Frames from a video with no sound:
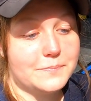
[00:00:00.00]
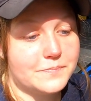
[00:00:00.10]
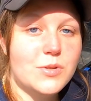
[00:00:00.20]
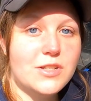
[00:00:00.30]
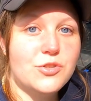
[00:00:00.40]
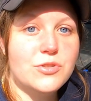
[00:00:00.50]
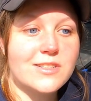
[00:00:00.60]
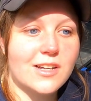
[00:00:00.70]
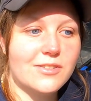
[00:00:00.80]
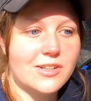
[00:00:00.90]
Doing new
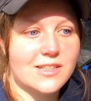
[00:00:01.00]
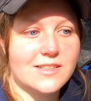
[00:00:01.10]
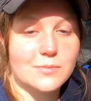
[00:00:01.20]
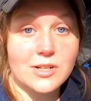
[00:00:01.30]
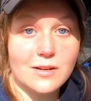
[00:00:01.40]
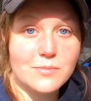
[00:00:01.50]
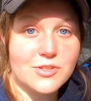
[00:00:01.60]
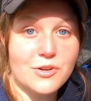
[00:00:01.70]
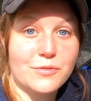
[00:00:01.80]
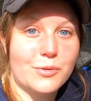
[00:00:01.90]
stuff can
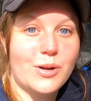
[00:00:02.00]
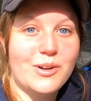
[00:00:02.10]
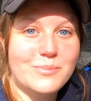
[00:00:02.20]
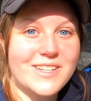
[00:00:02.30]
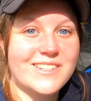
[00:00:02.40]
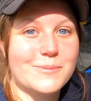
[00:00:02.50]
sometimes overwhelm me,